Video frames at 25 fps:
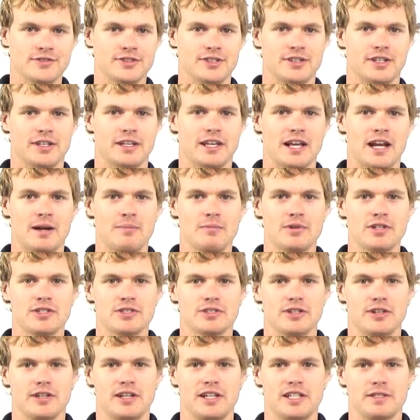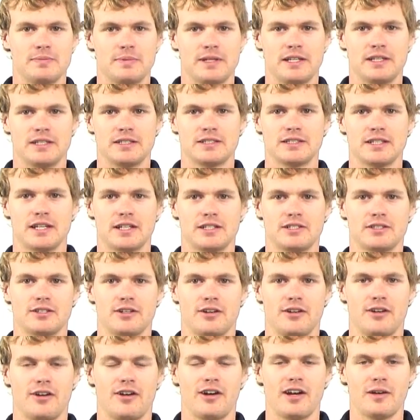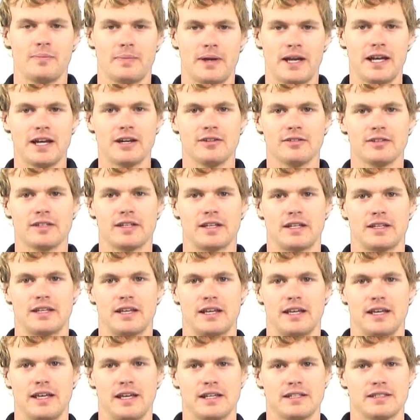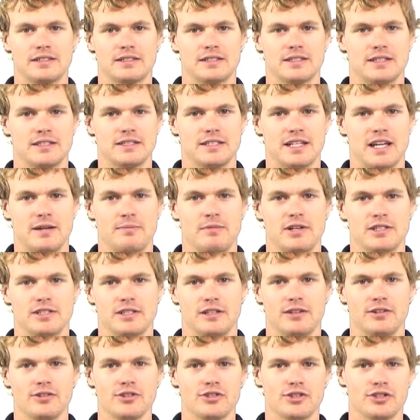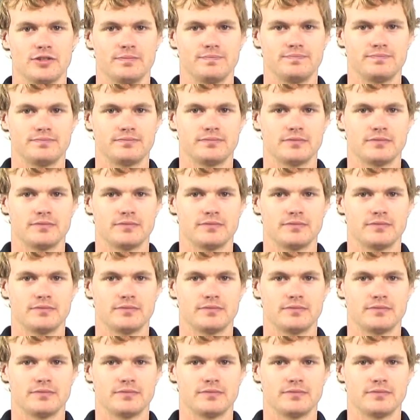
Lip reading: so the cameras don't need to be such high power that they get the same resolution.